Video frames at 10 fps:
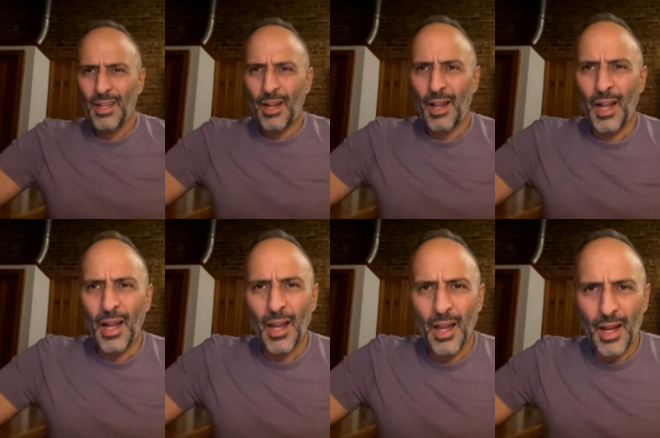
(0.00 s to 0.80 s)
La
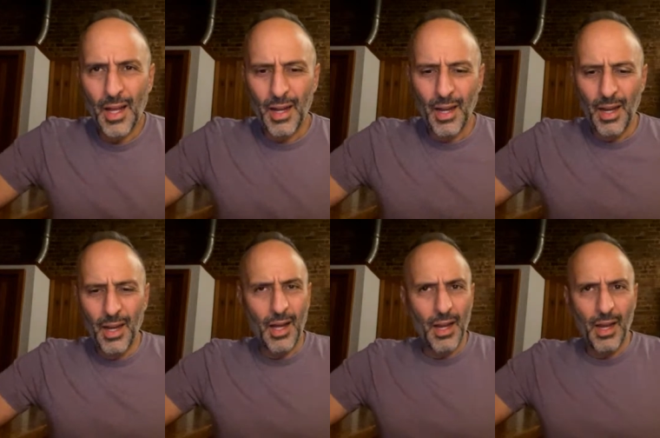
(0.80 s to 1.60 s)
la la
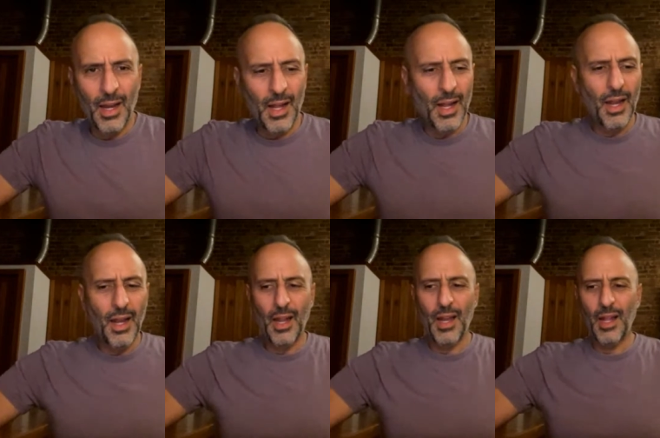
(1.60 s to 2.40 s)
la la
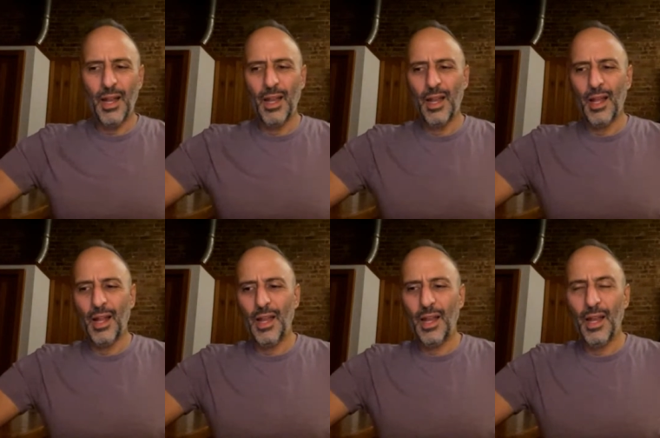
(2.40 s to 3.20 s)
la la
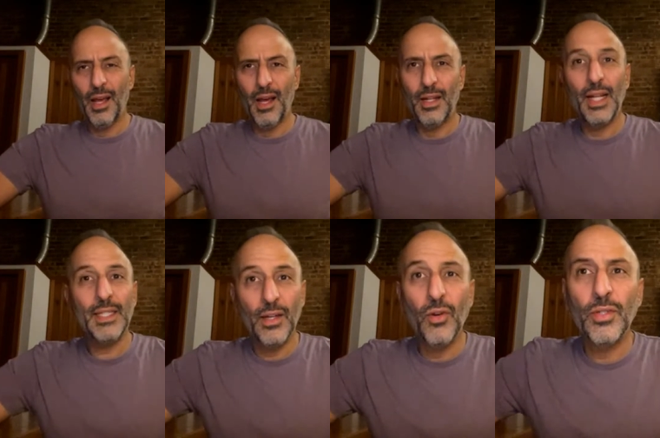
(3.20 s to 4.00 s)
la. That's
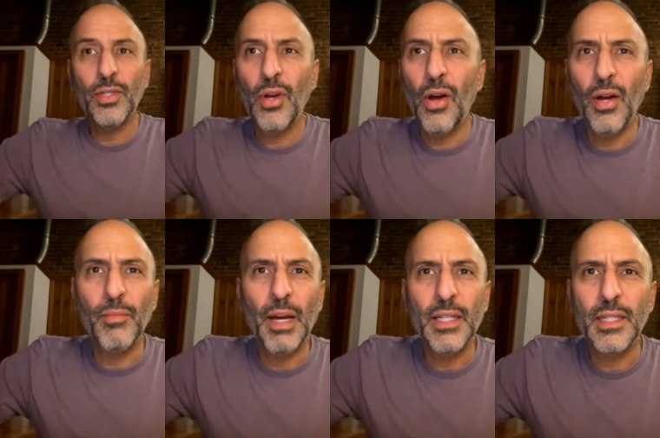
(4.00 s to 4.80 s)
an old song
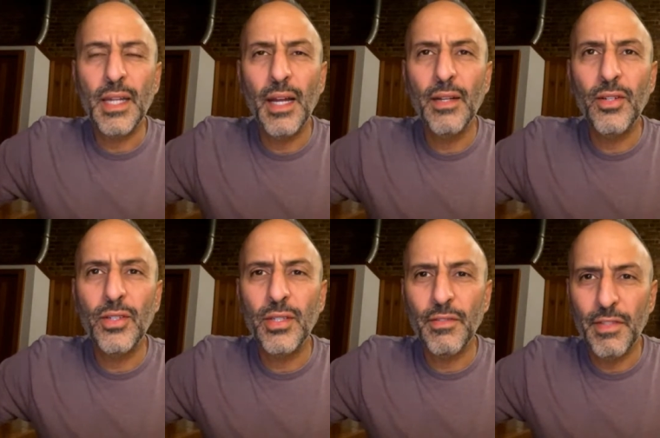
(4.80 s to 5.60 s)
by the standards
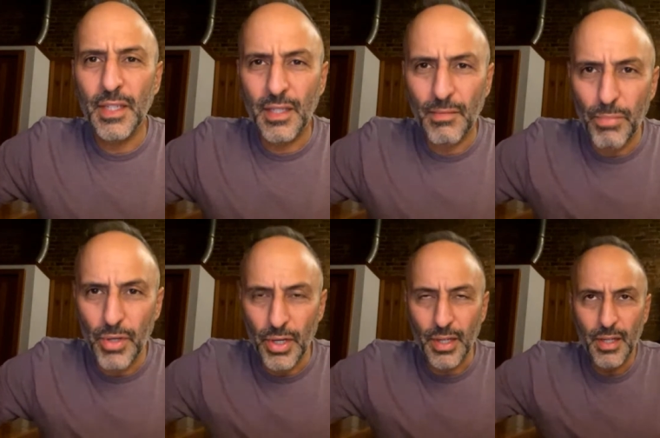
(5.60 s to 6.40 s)
of this
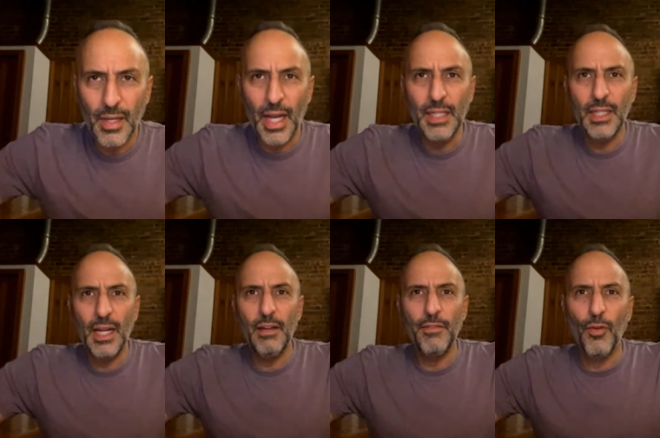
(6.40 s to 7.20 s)
book,
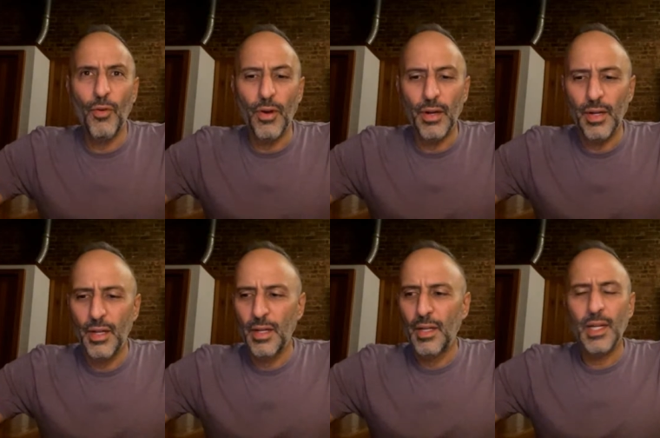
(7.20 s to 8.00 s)
1884.
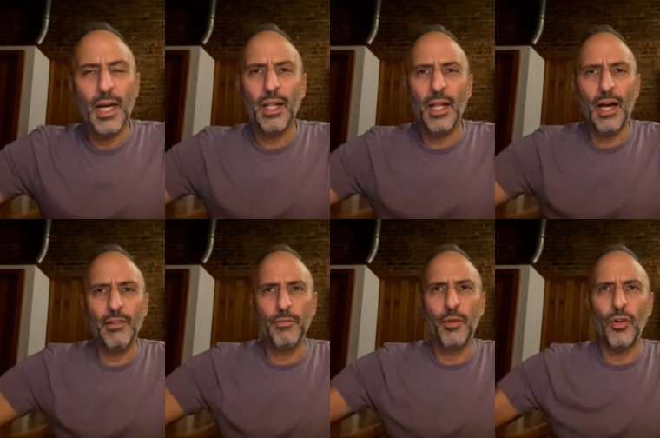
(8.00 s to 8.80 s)
Not a lot of
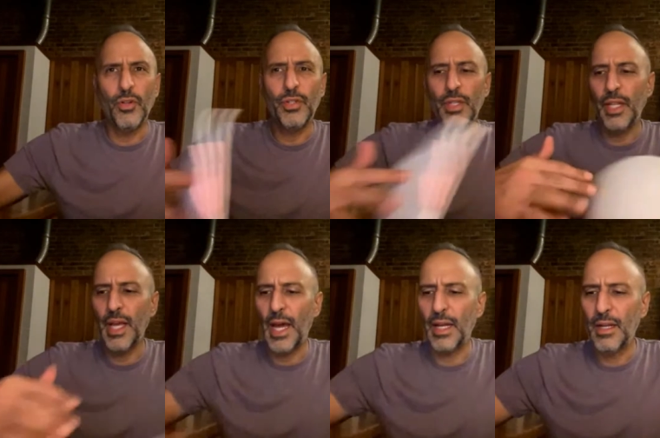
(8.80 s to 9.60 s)
them are older than
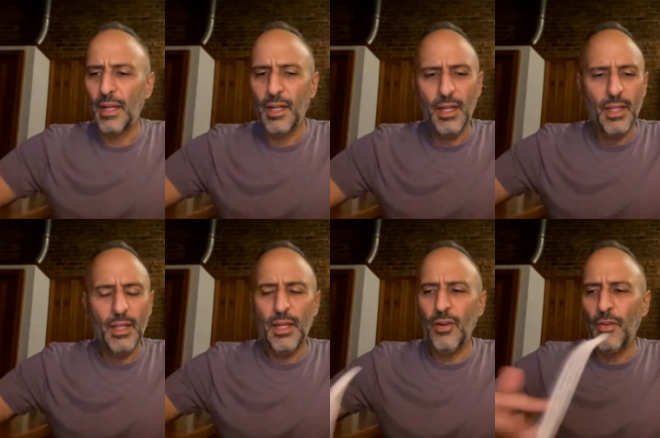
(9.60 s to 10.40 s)
that.
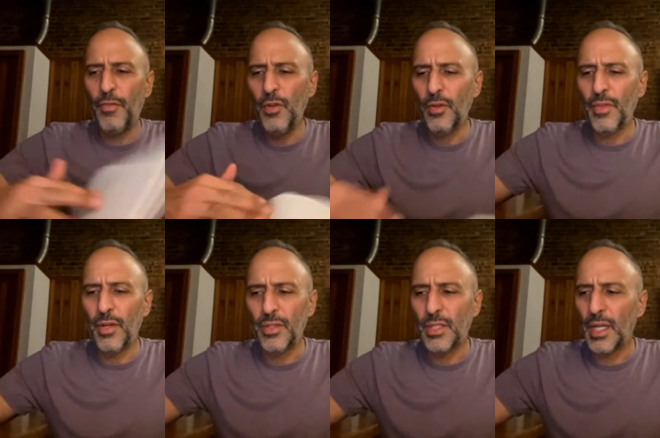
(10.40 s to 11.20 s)
There are a few of
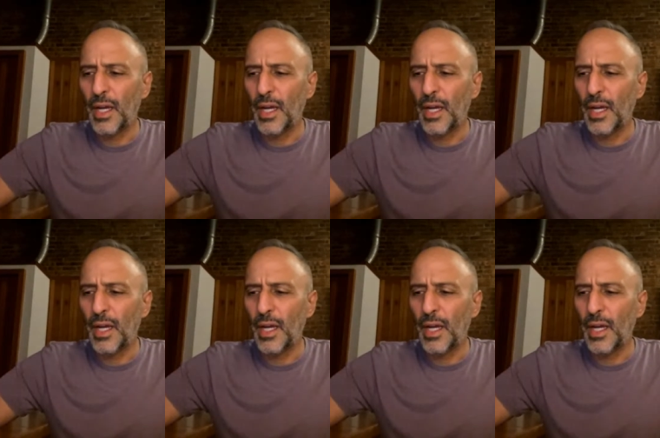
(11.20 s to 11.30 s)
those.